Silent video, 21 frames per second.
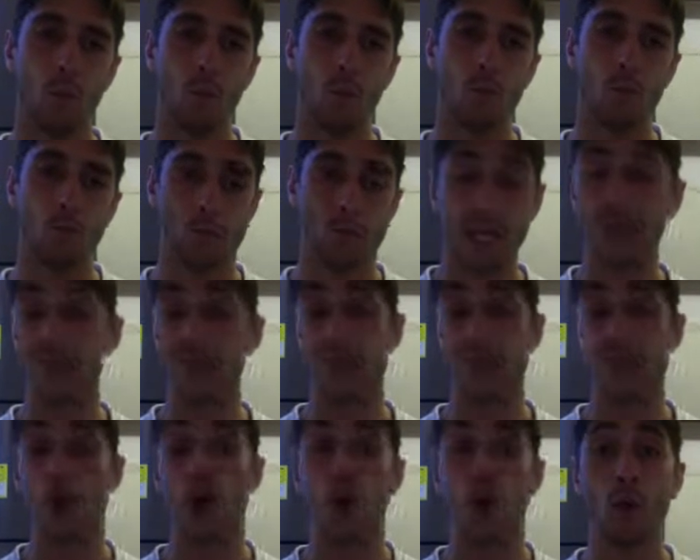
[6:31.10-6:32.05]
let us
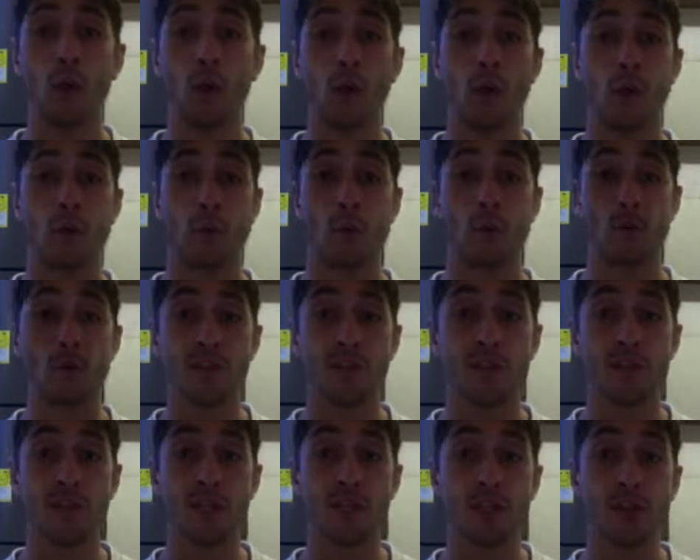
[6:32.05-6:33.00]
know. We can refer
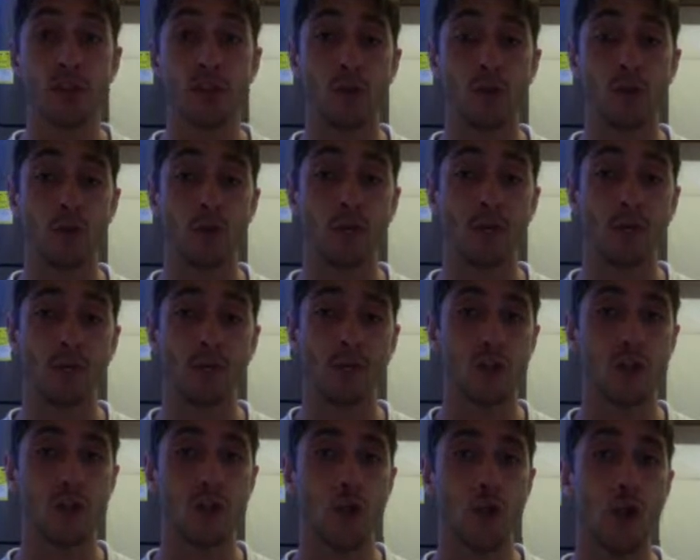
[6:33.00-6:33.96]
somebody to you. We can let
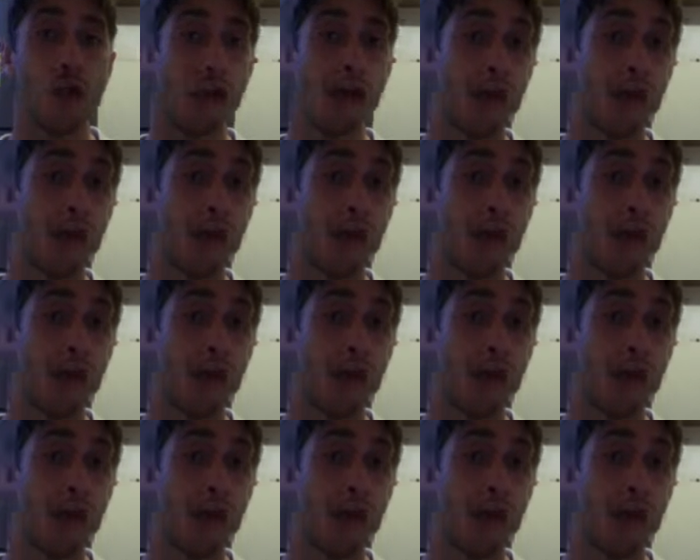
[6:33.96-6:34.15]
you know.